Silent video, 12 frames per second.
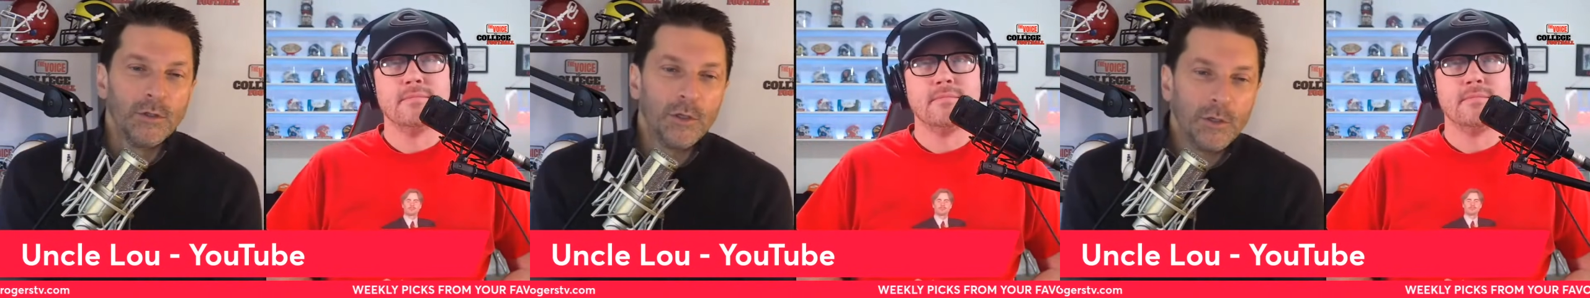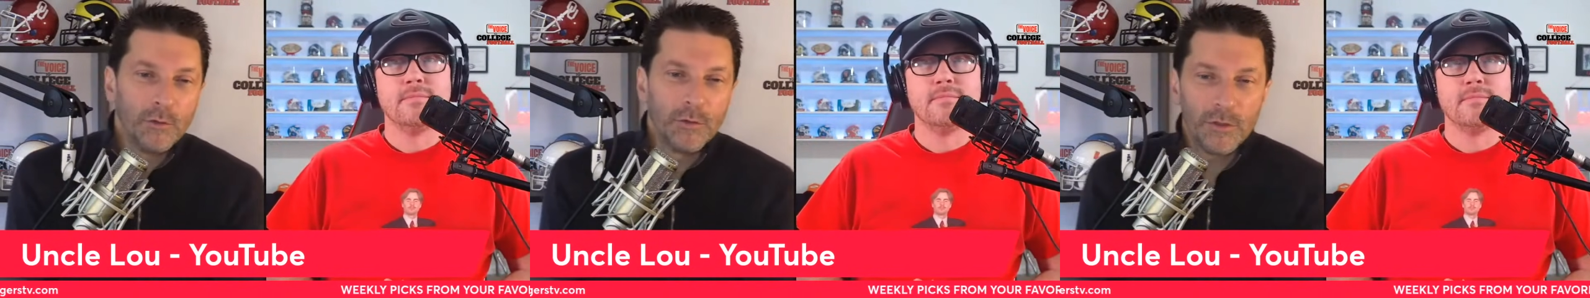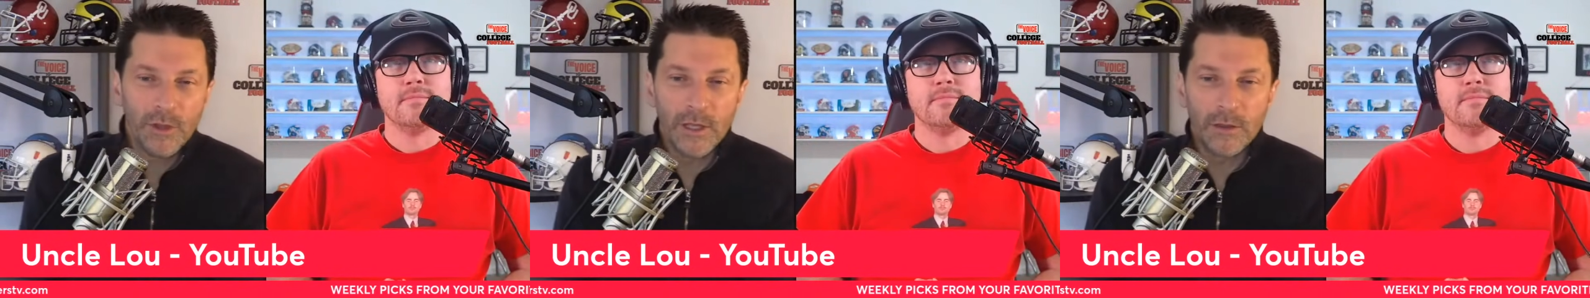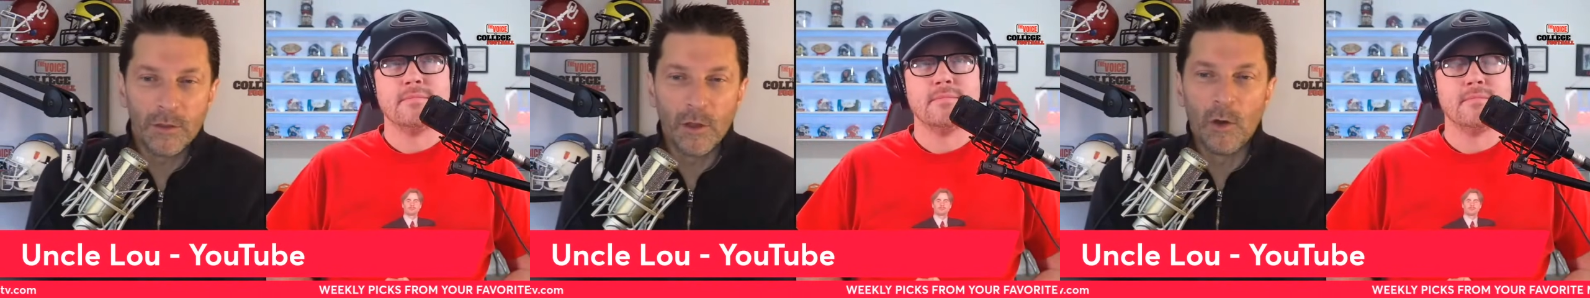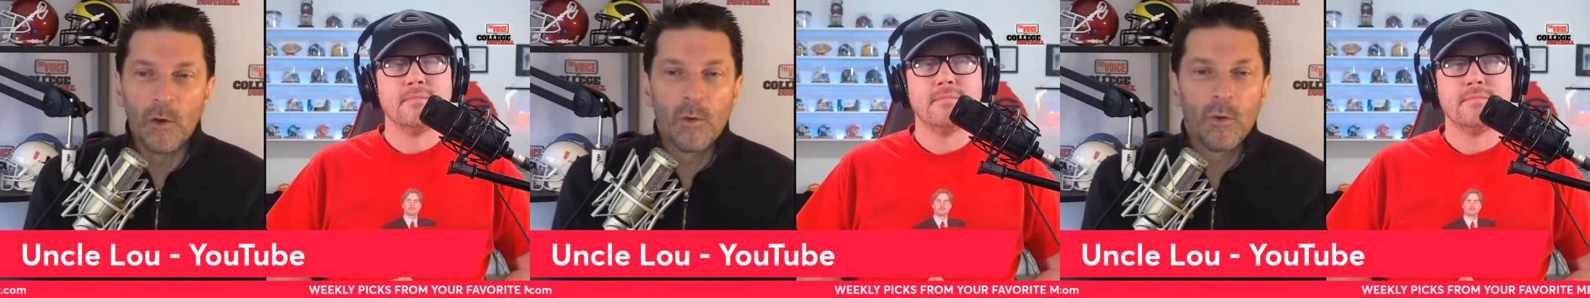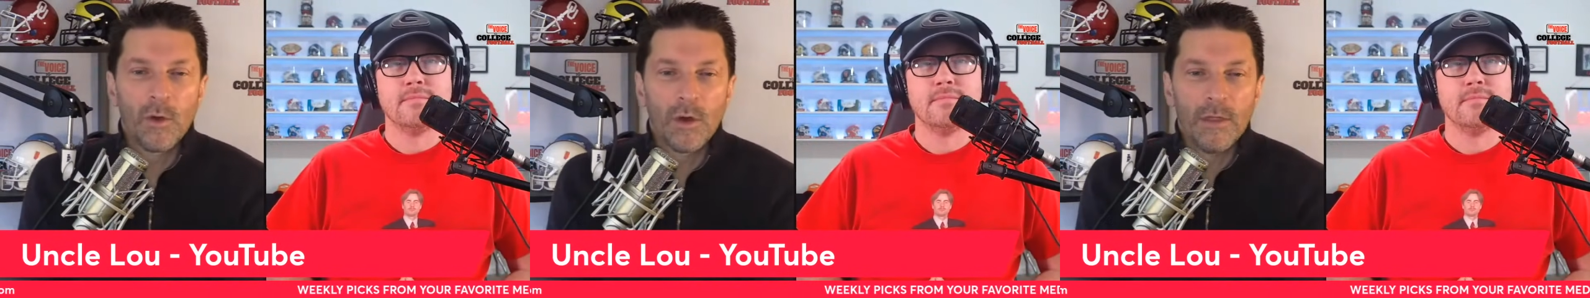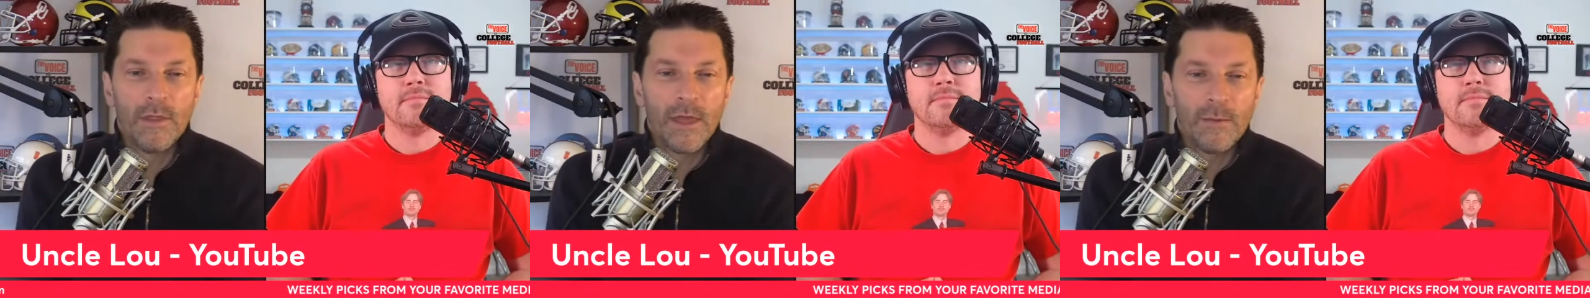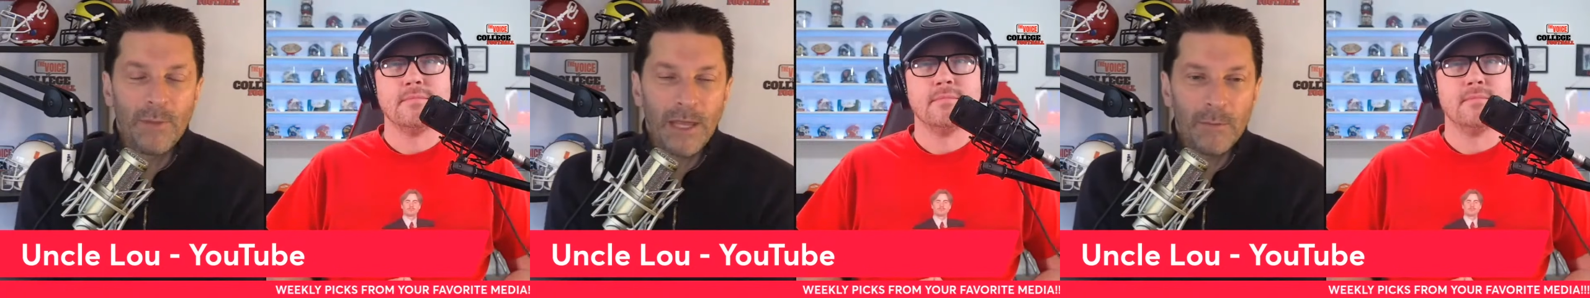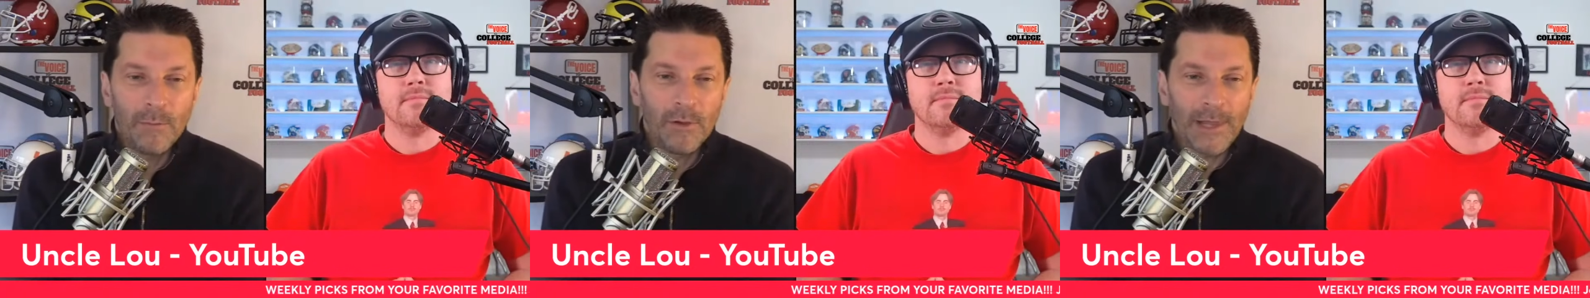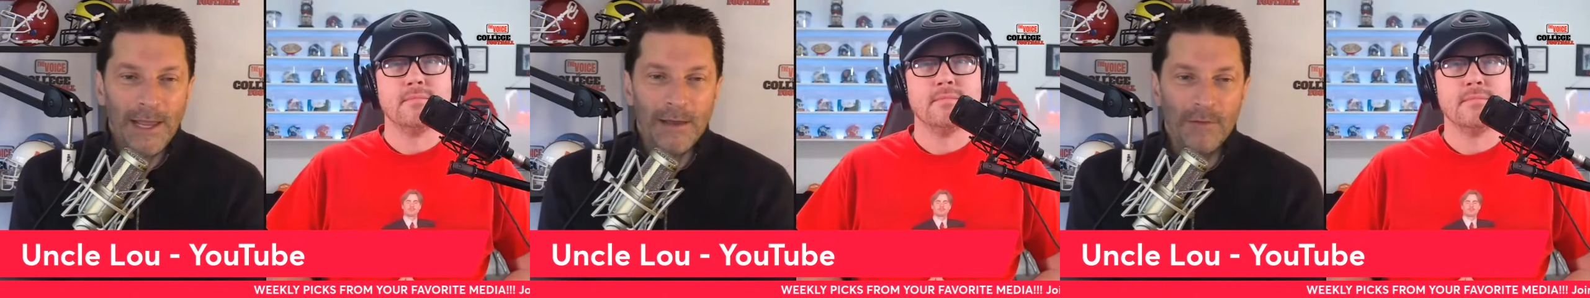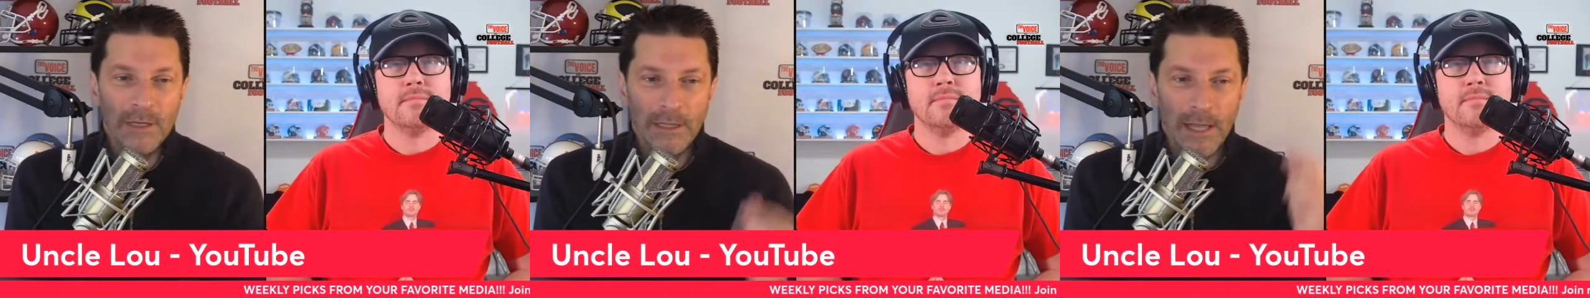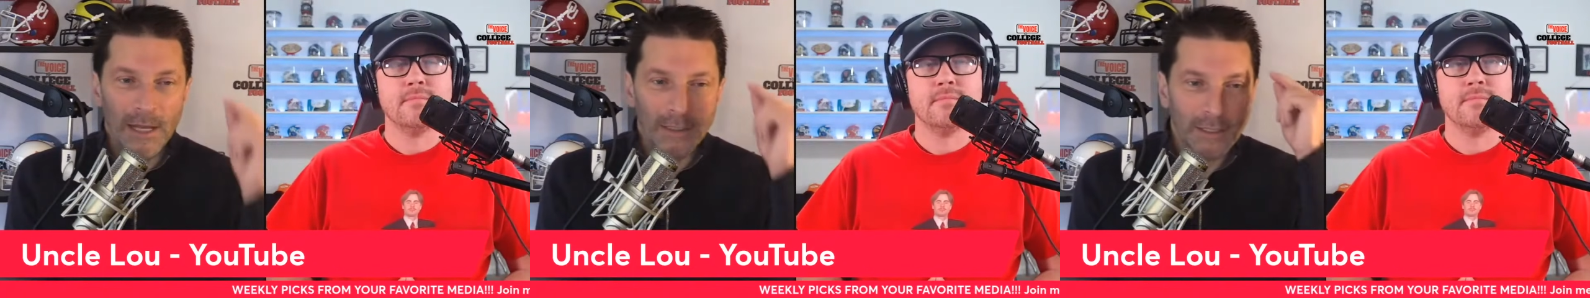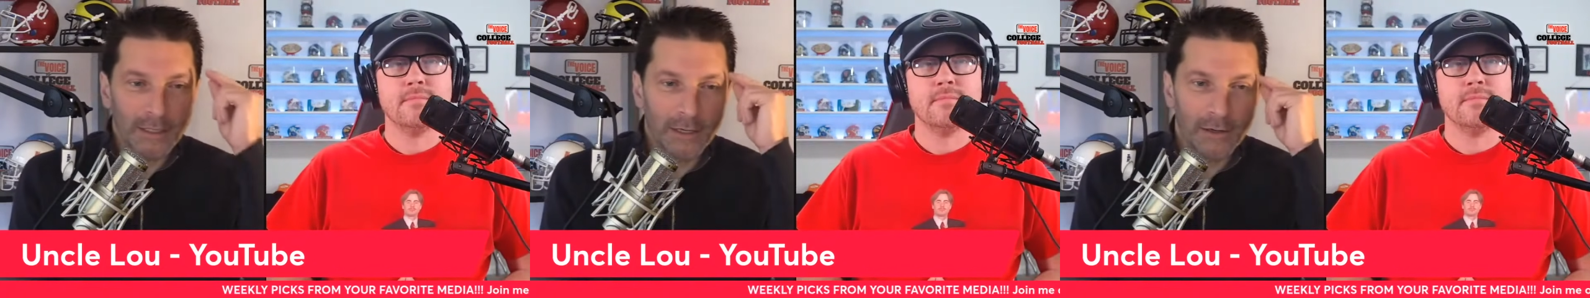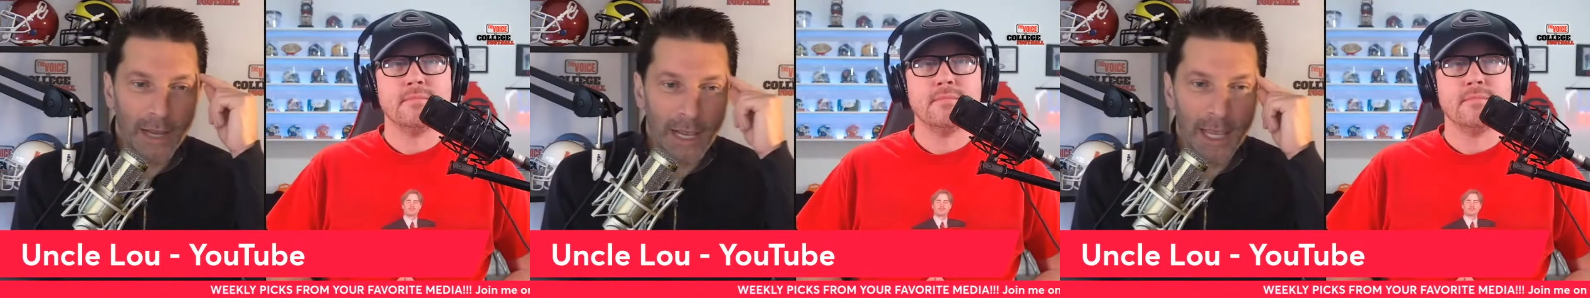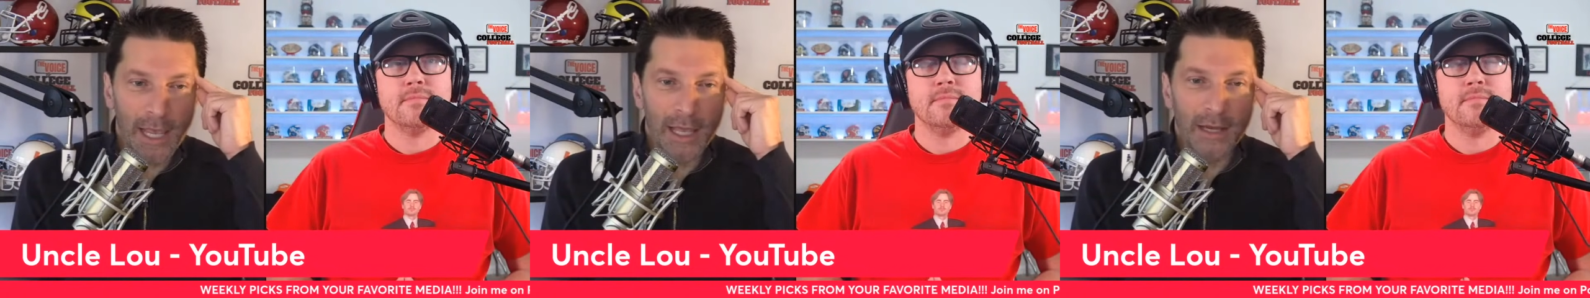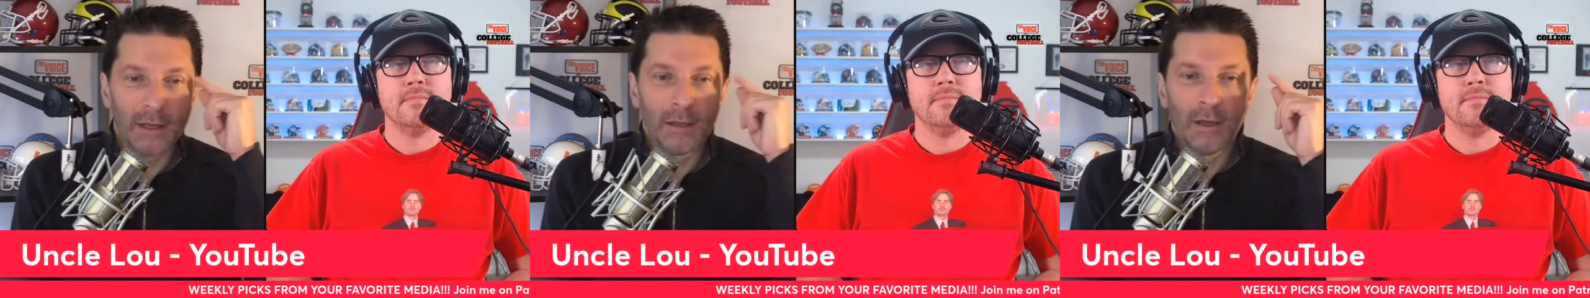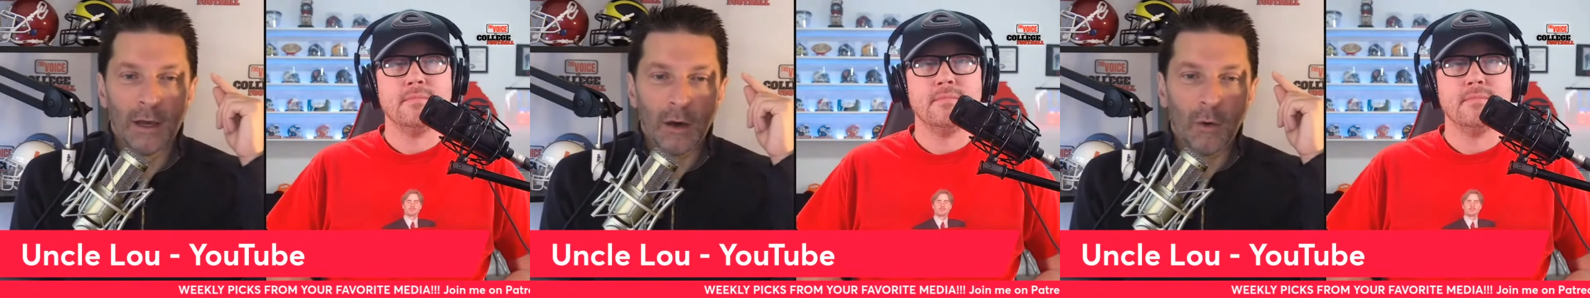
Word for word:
Speaker 1: Do you think though that people have it locked in their head,